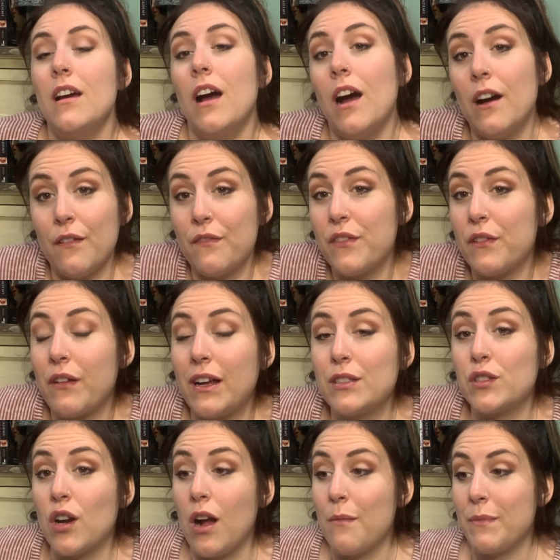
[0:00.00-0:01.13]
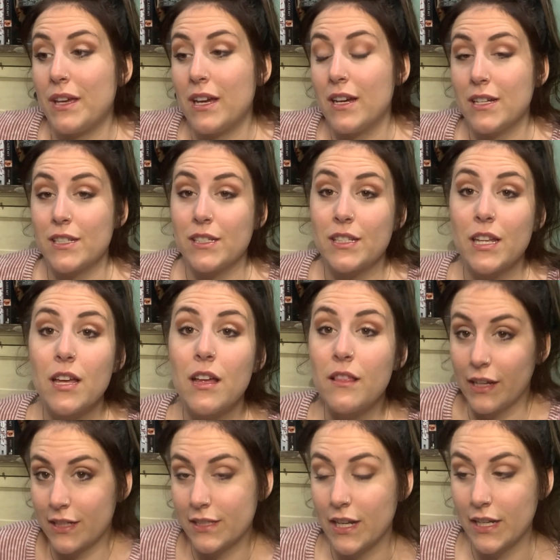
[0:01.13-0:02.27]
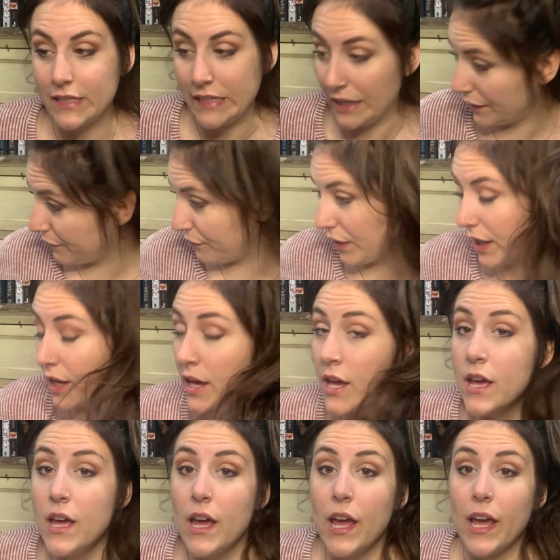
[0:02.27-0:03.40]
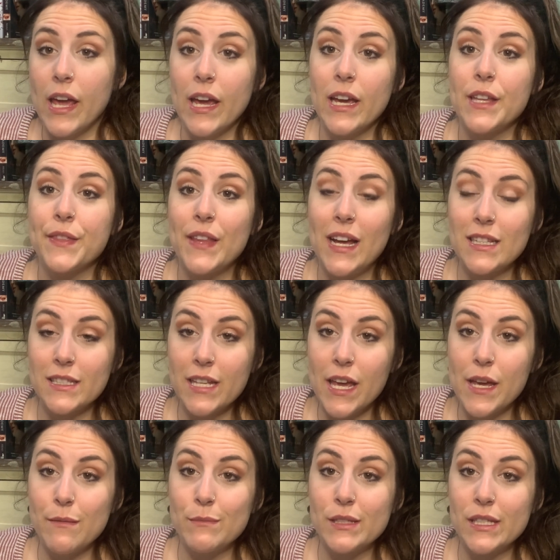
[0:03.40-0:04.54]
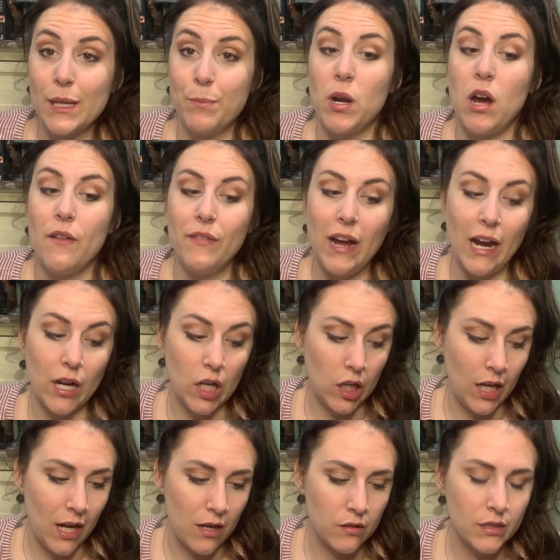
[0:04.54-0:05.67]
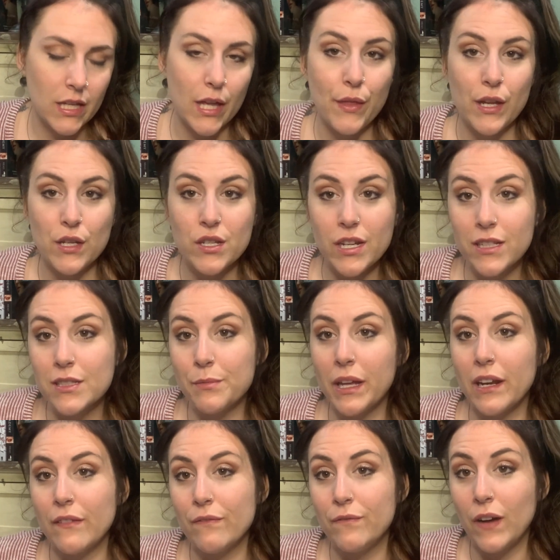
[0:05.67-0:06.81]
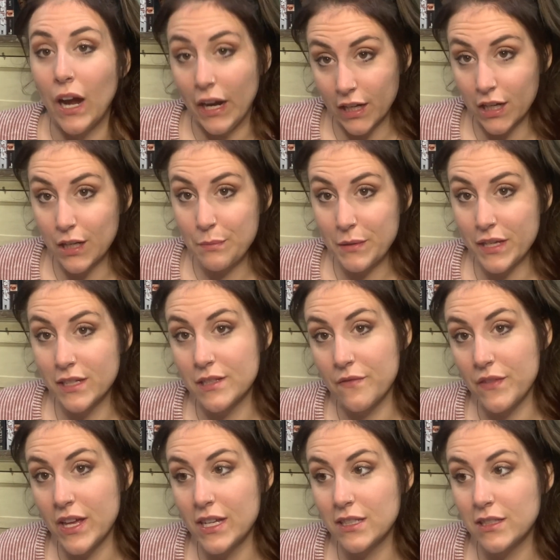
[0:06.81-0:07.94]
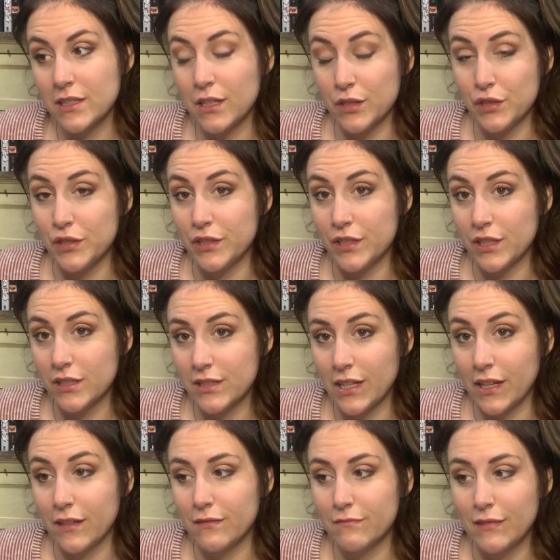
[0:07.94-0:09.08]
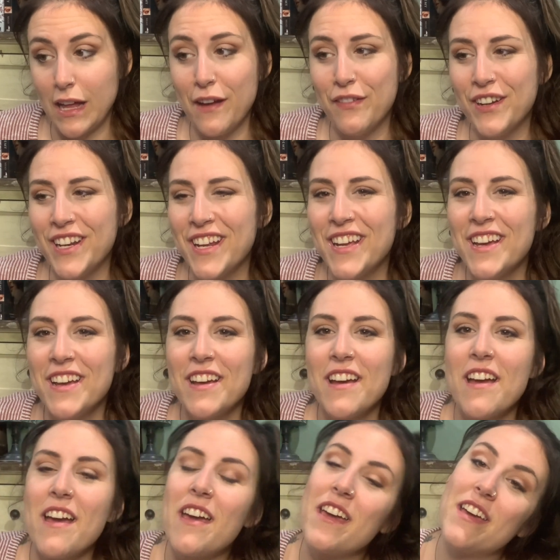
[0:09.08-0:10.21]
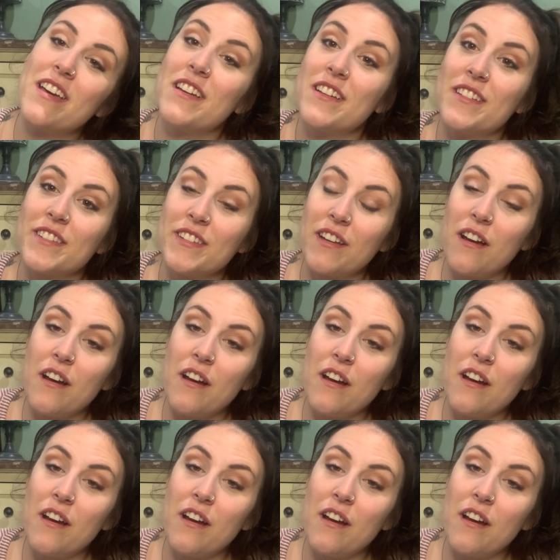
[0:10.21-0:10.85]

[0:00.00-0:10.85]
of the restaurant because, like I said, he's getting a fight, and lets him sleep it off at her house. And then she ends up getting fired because of this, because she just like left. And